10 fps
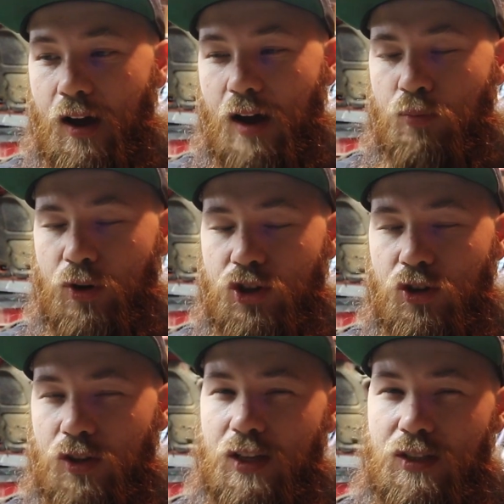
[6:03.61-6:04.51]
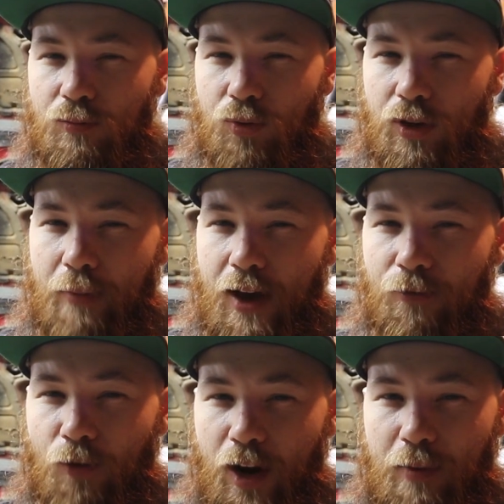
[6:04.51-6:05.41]
I'm pretty sure it's got some pretty
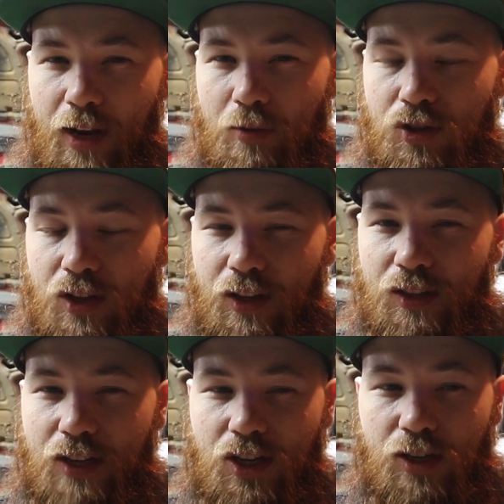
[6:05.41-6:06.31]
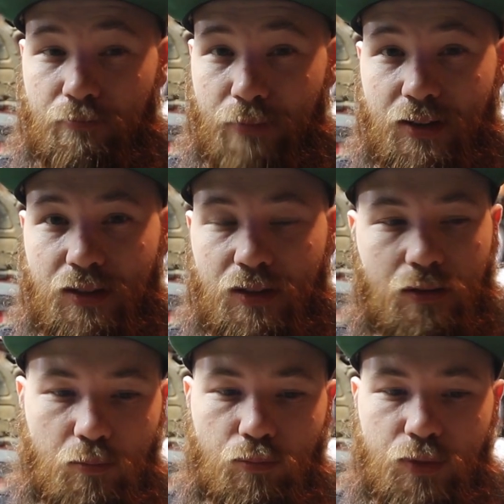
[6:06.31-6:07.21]
bad frame damage, and I think it's actually bent.
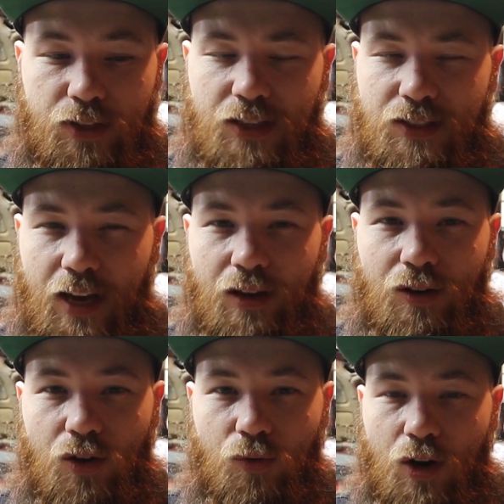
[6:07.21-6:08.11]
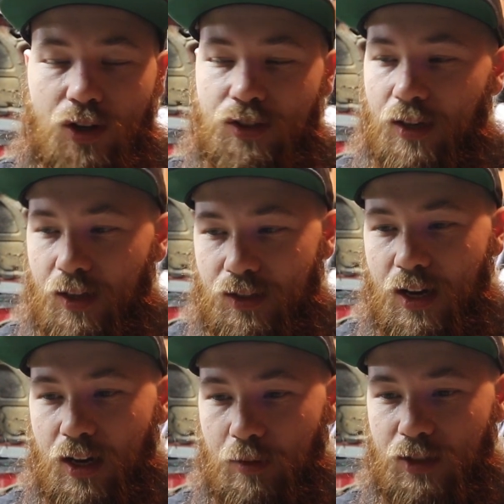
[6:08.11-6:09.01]
Besides that and all the rust, it's
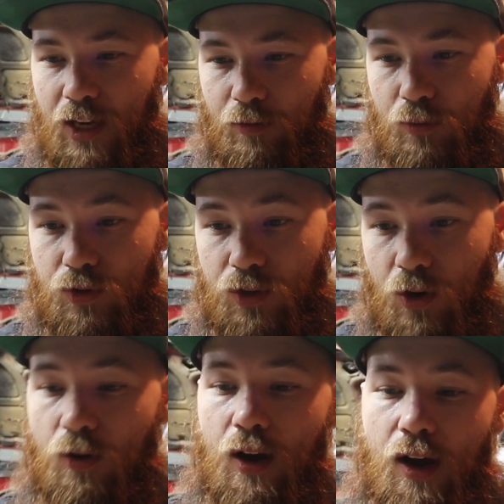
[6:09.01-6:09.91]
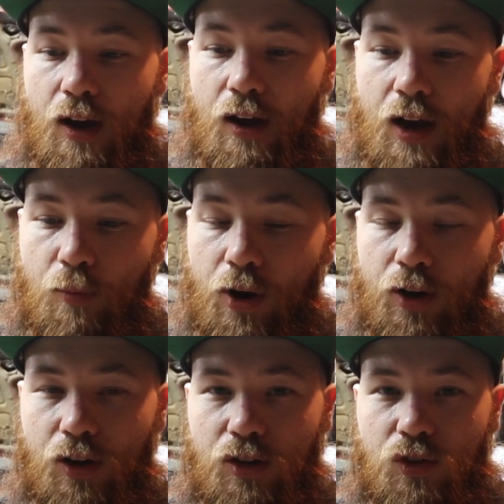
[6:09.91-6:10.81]
not going to be savable. So I'm probably
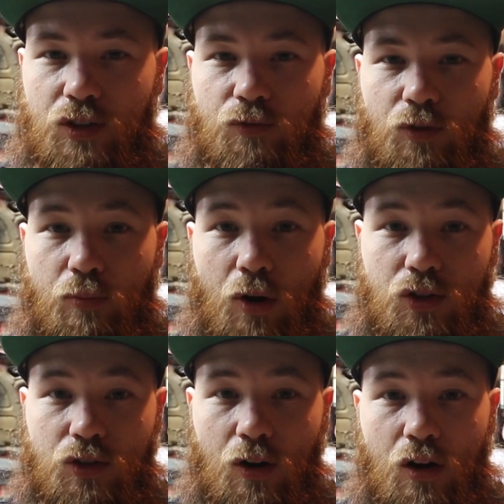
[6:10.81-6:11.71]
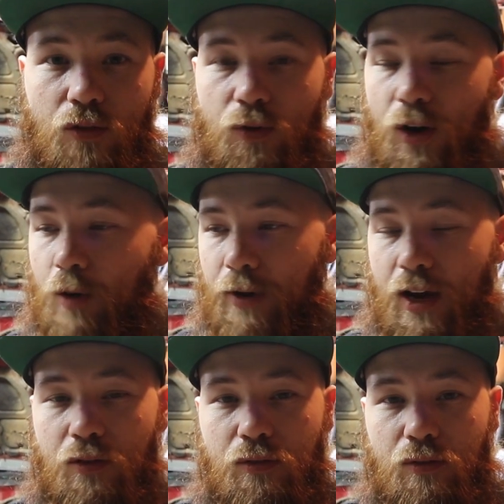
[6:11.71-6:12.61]
going to use it for a parts car for helping
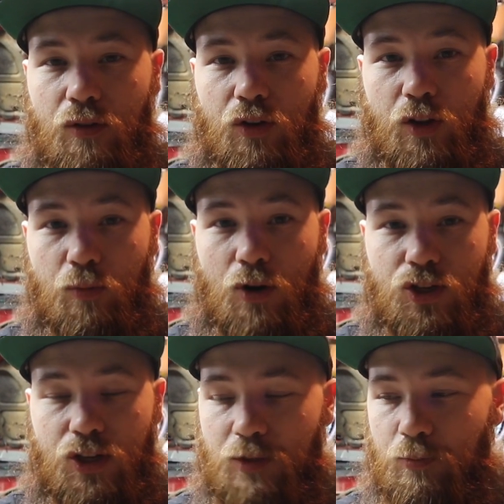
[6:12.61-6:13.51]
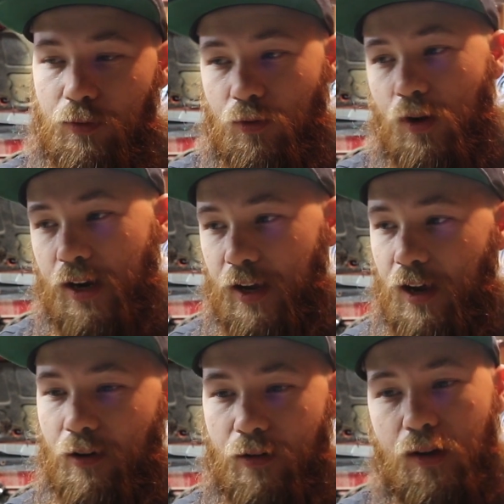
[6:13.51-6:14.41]
out on other projects, but for right
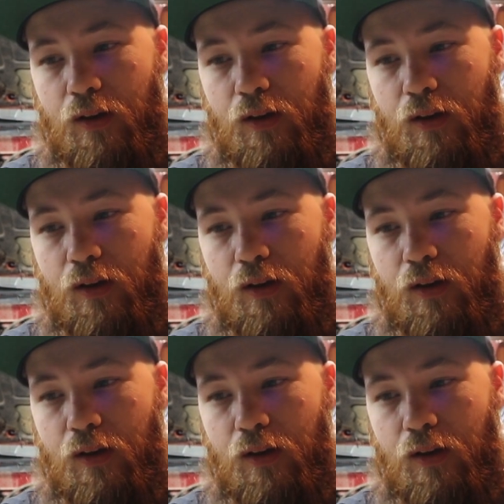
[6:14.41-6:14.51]
now,